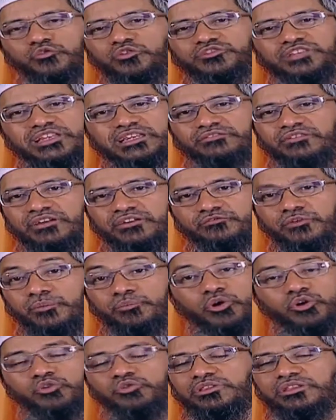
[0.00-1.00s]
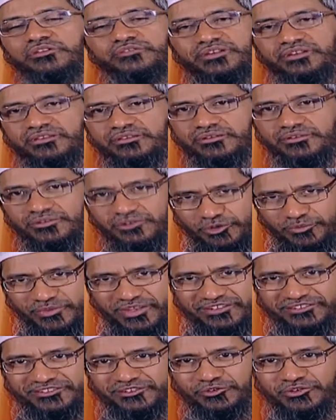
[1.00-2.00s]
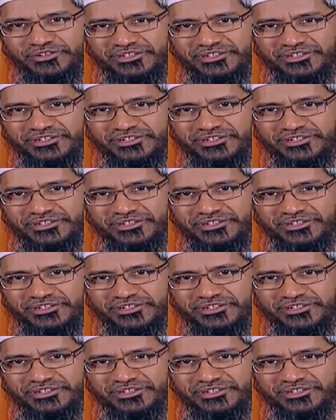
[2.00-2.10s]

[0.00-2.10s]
force anyone from not doing the first. Hope that answers the